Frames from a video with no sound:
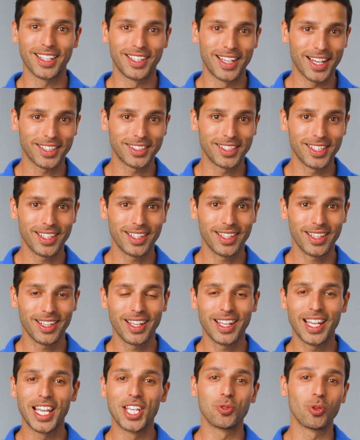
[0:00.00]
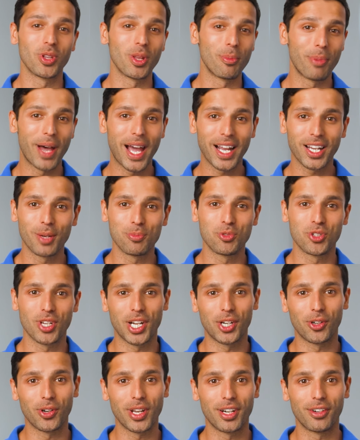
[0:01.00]
connected is with a backup
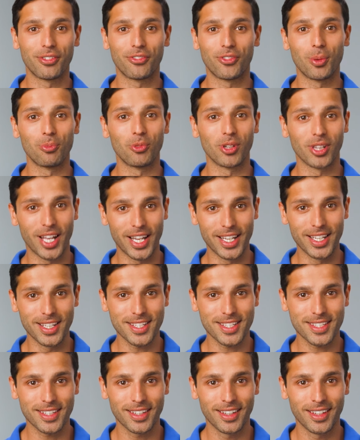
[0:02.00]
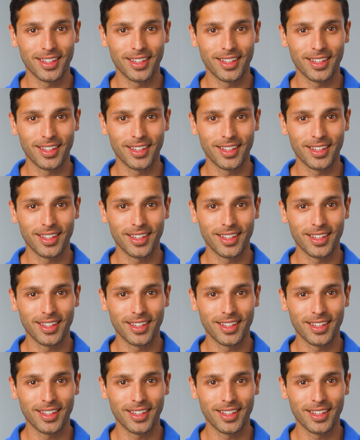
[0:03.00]
generator from Reliance.